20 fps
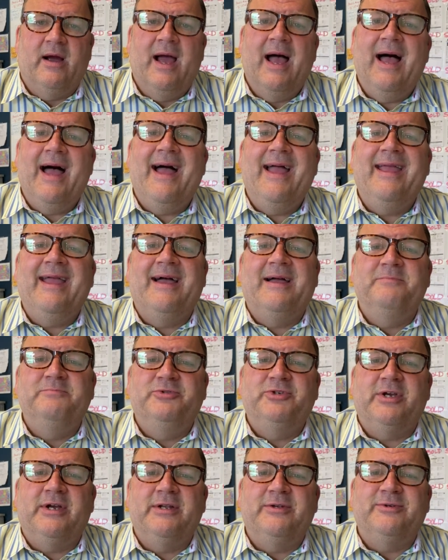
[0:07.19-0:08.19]
Hi, I'm
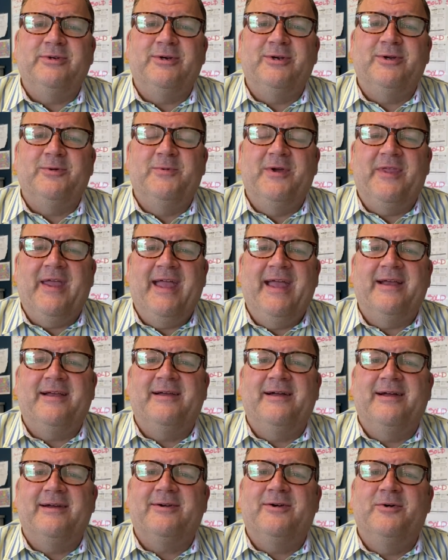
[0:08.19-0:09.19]
John Duerler with
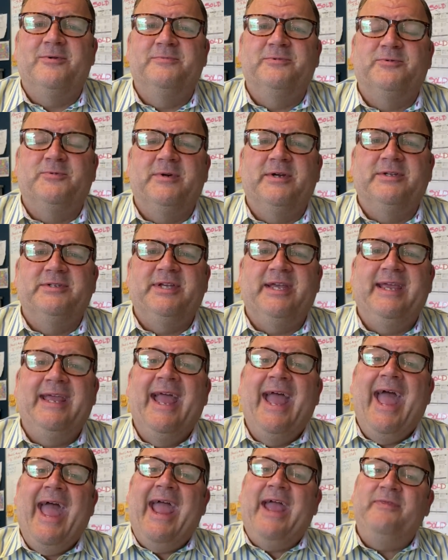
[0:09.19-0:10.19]
Hancock Homes
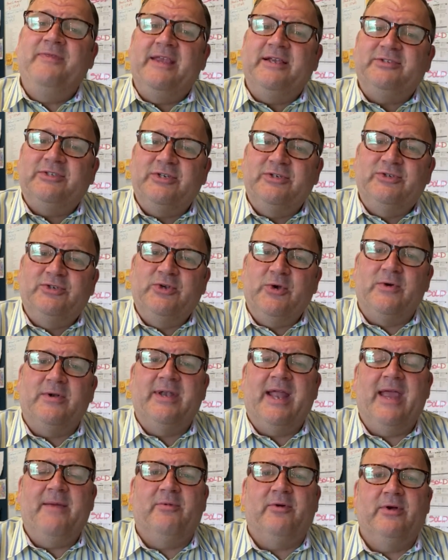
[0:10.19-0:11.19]
Realty, and this is your
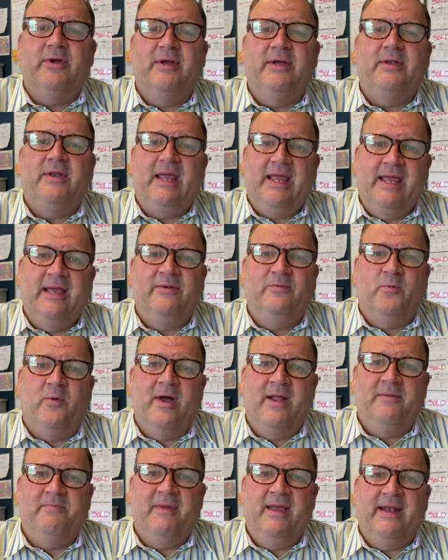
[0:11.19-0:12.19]
neighborhood in
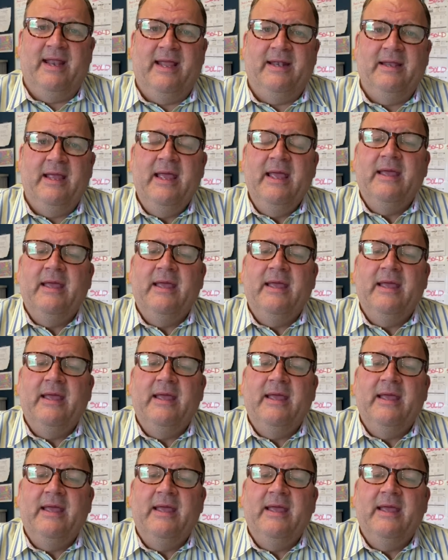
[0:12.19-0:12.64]
1 minute.